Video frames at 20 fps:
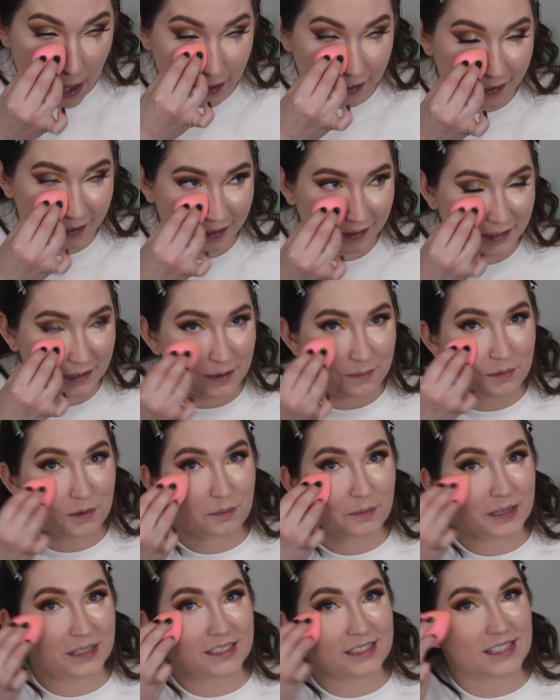A couple
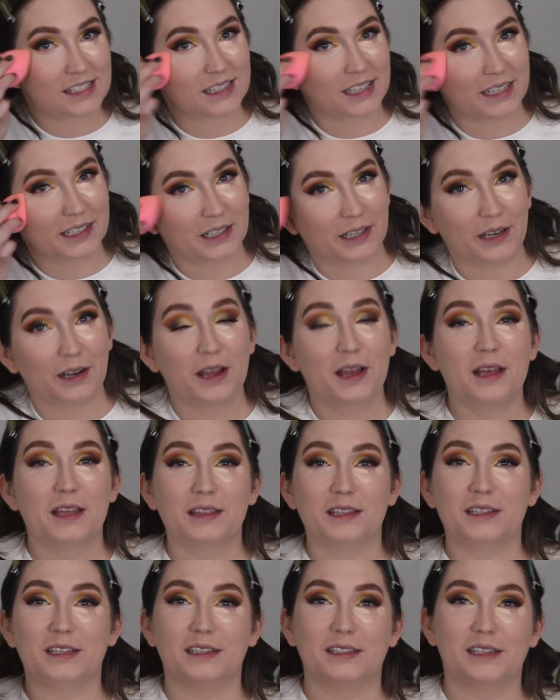minutes later,
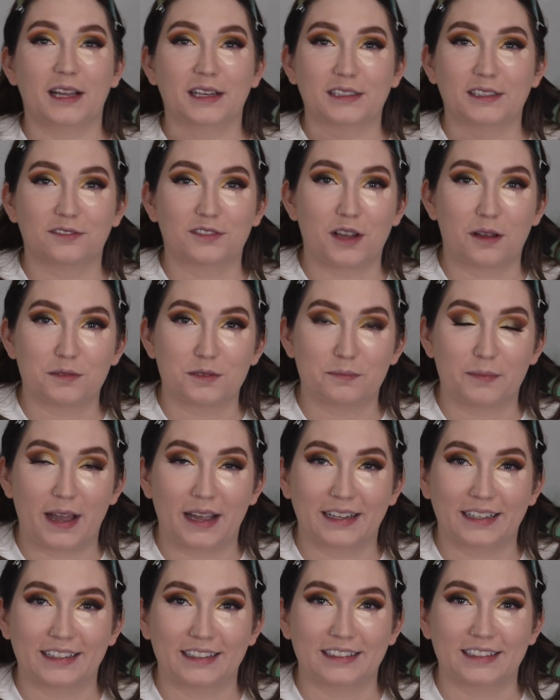the detective comes
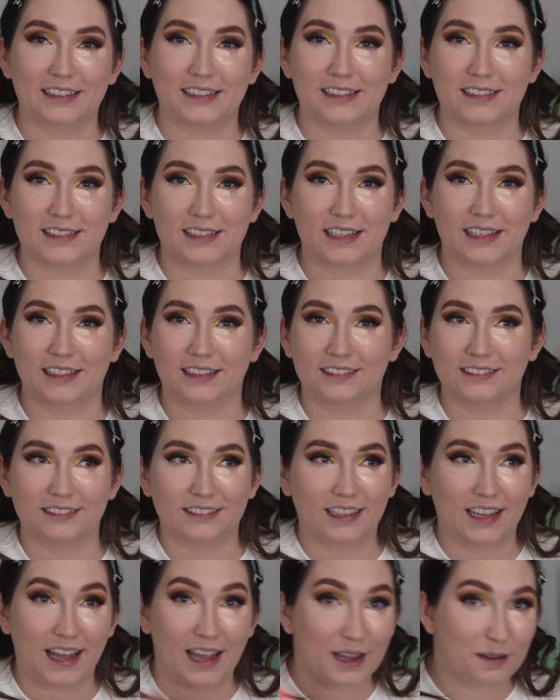back in and he's like,
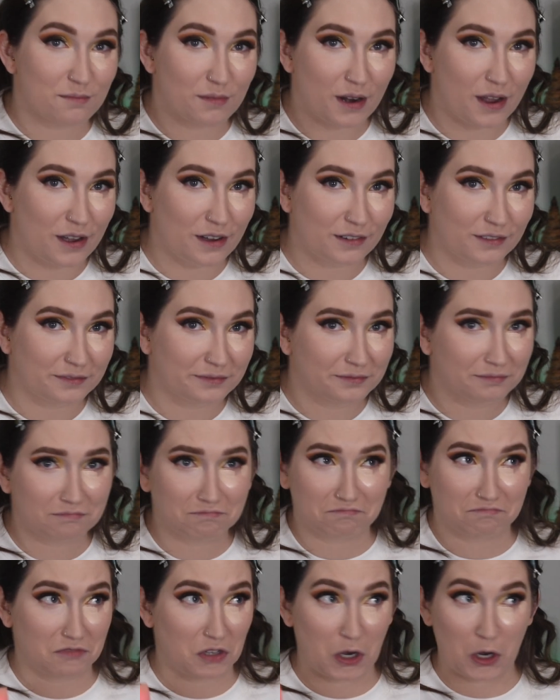"Hey bro,
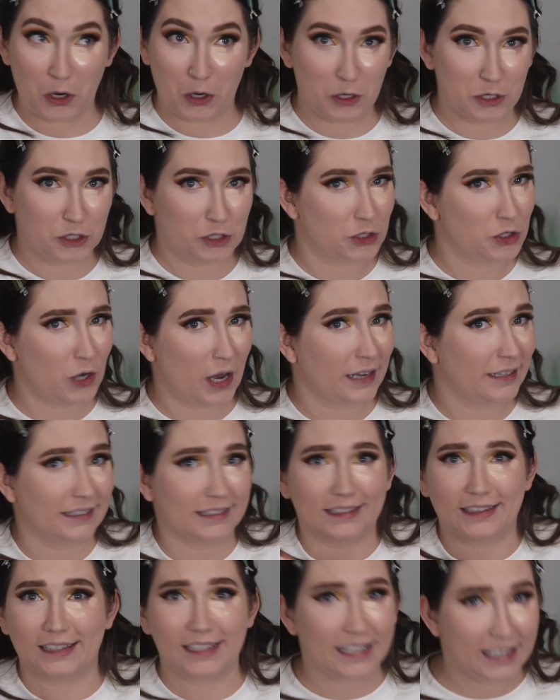heard you tried to
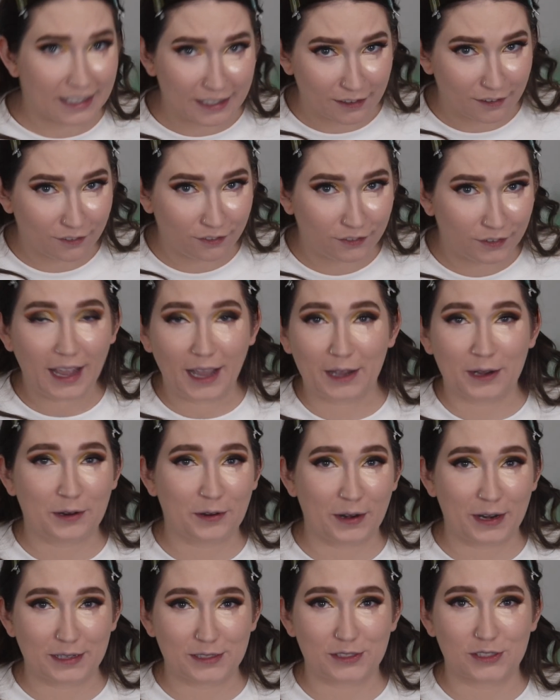leave." And
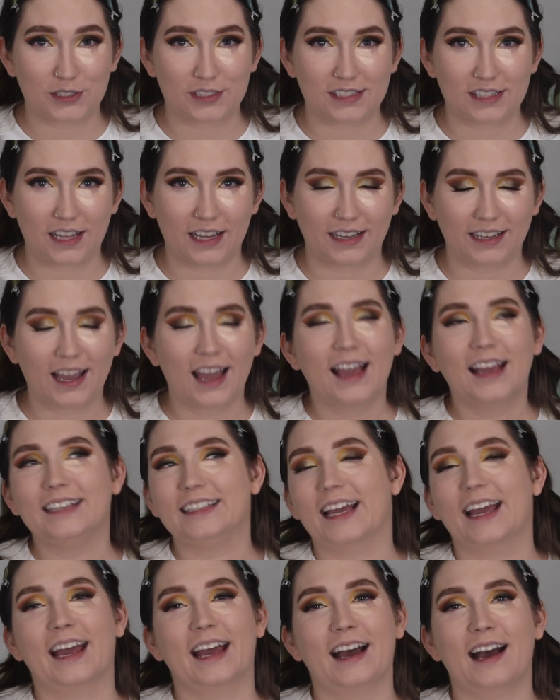Grant's just like,
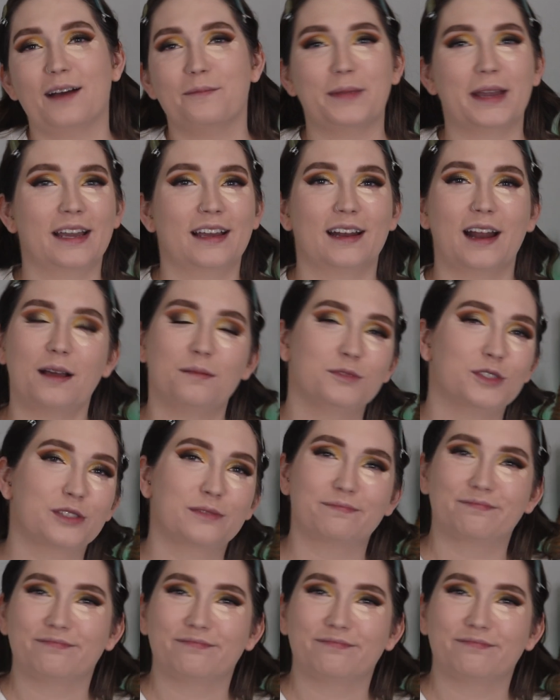"Yeah, man, I'm